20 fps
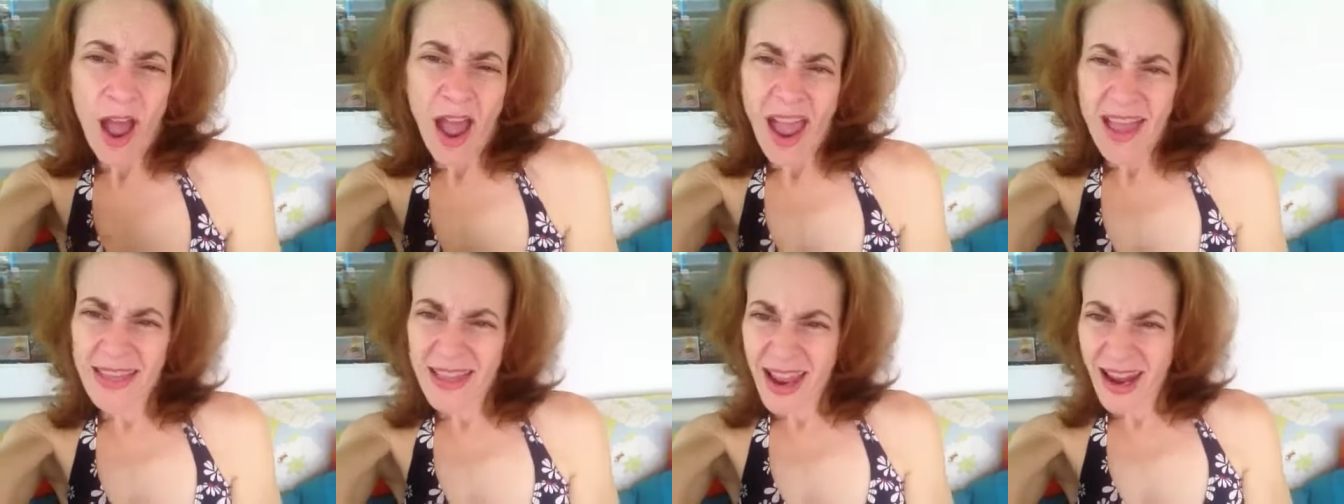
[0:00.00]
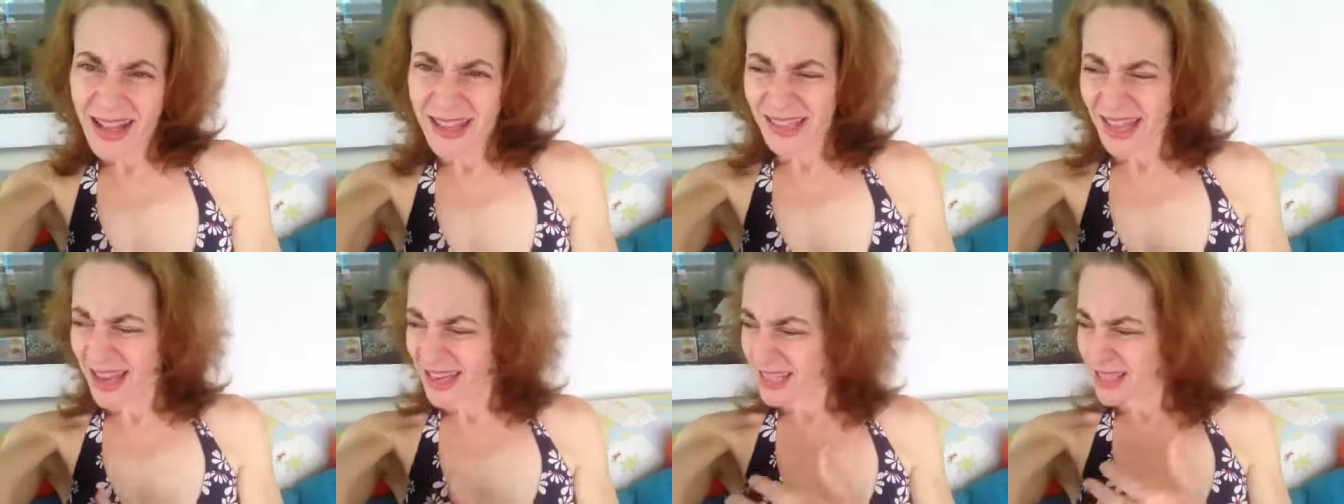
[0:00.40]
And that
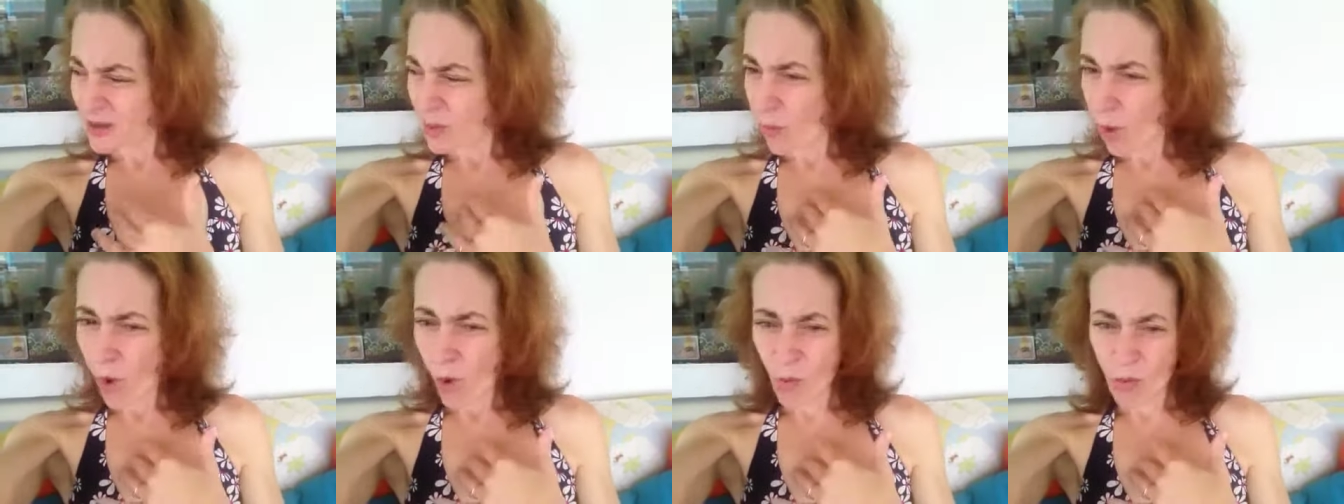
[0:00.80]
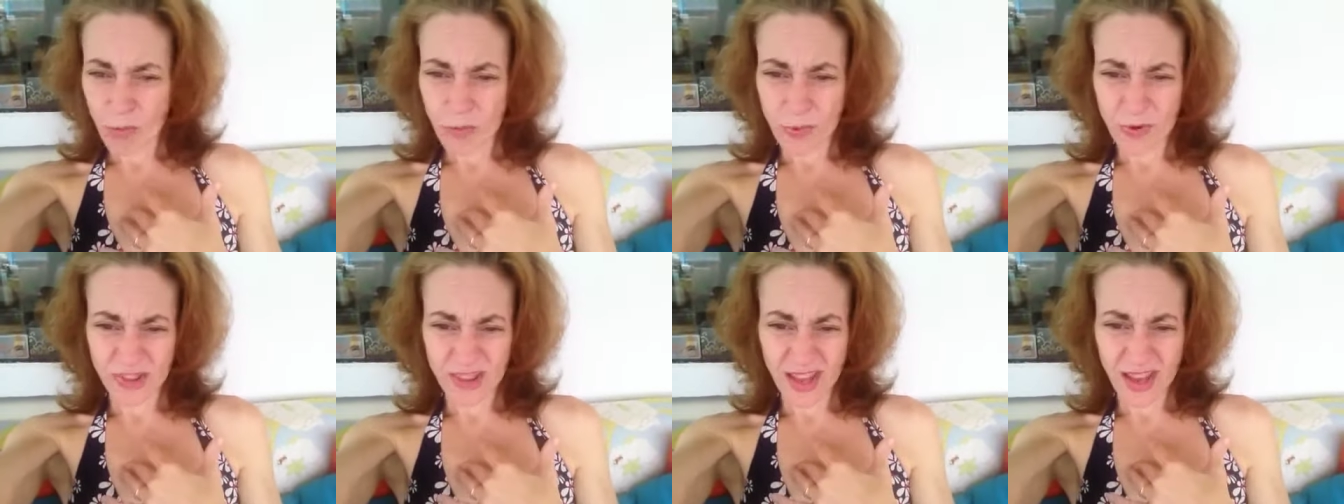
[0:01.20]
it's like some
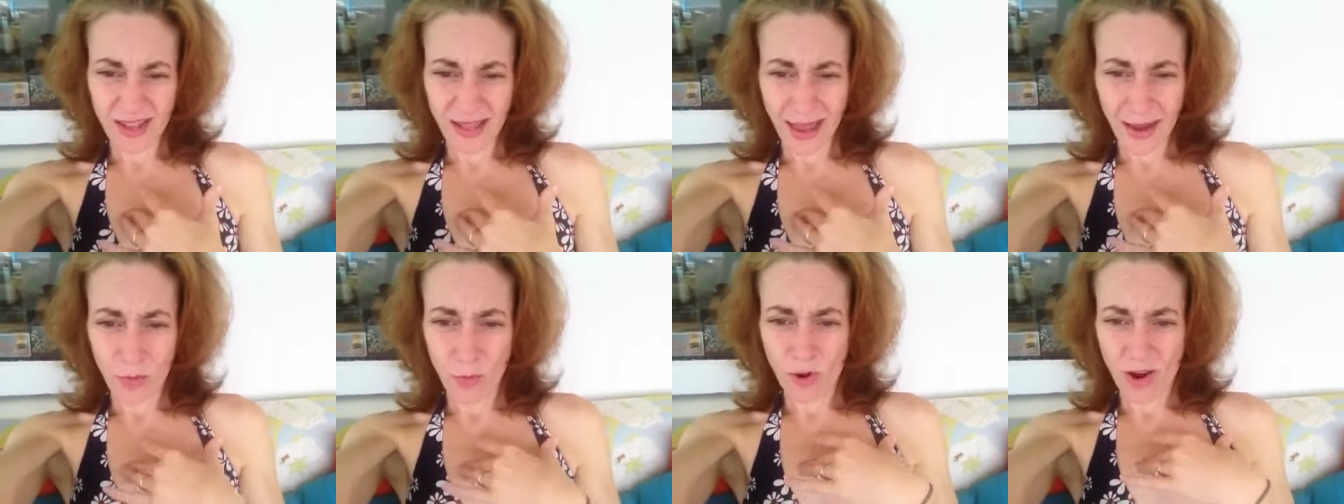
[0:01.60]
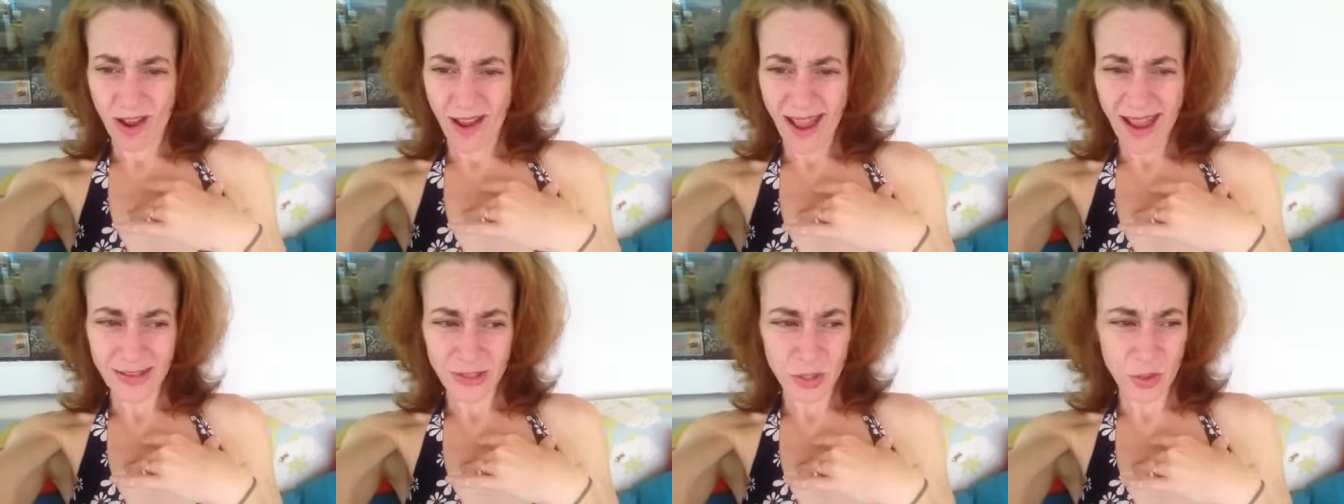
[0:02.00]
horrible thing like what
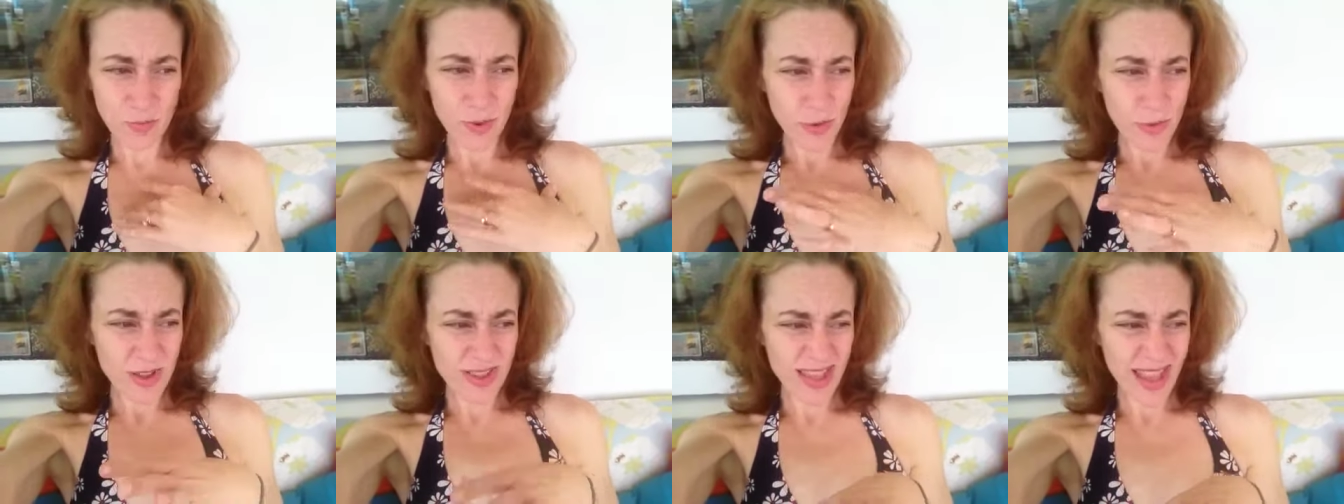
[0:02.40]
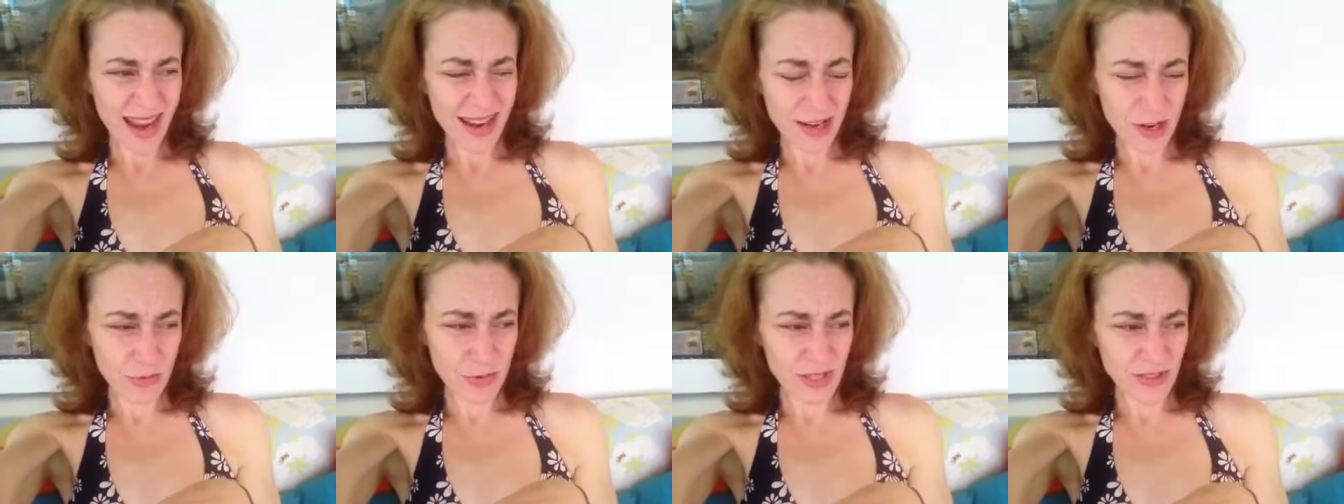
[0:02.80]
I do, but what they
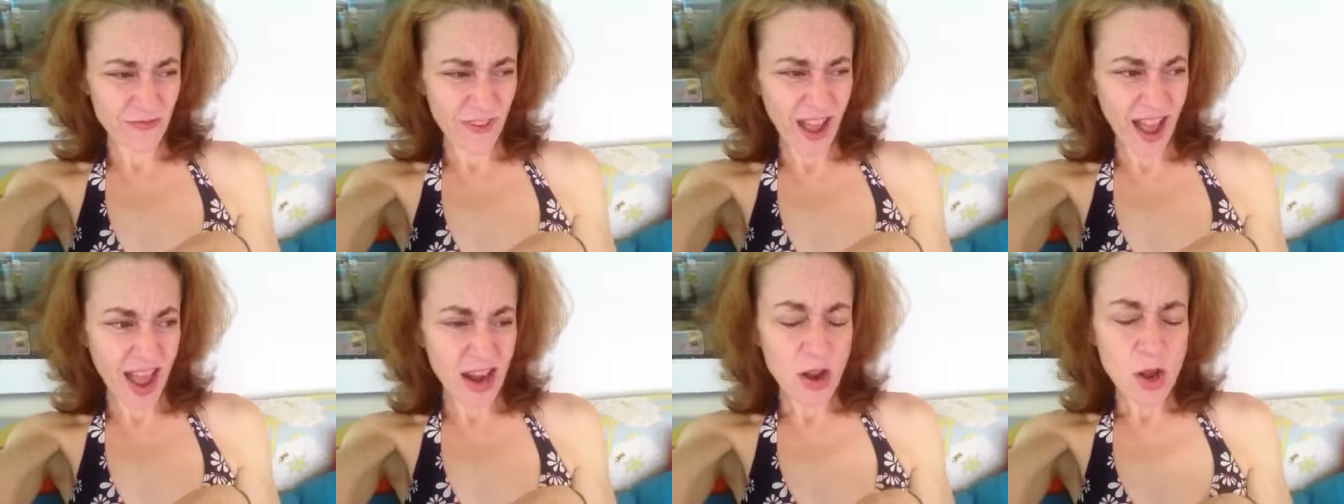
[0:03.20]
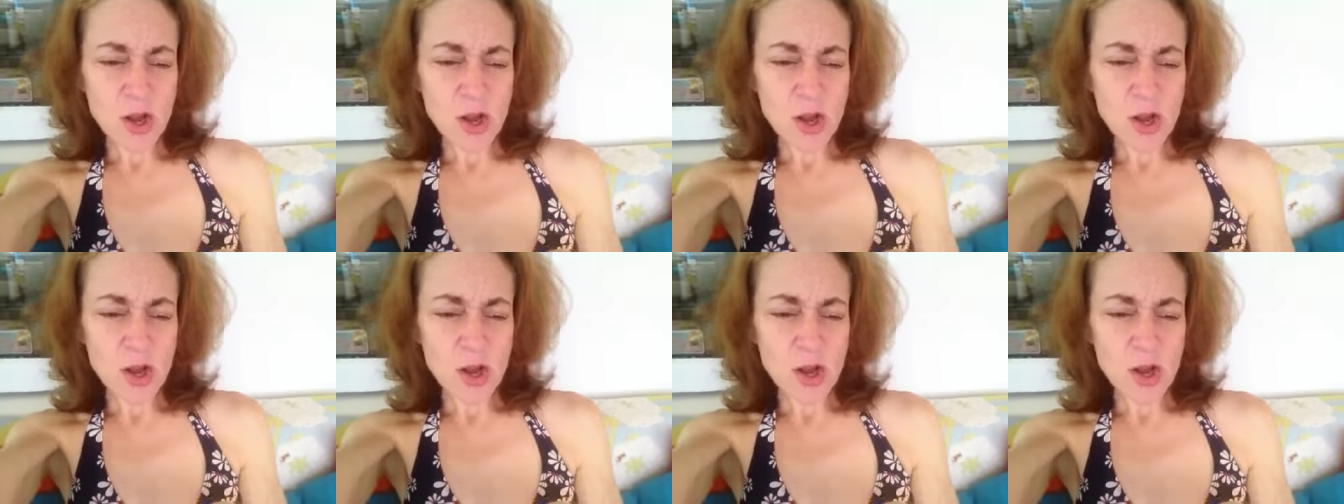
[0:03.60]
do is fine.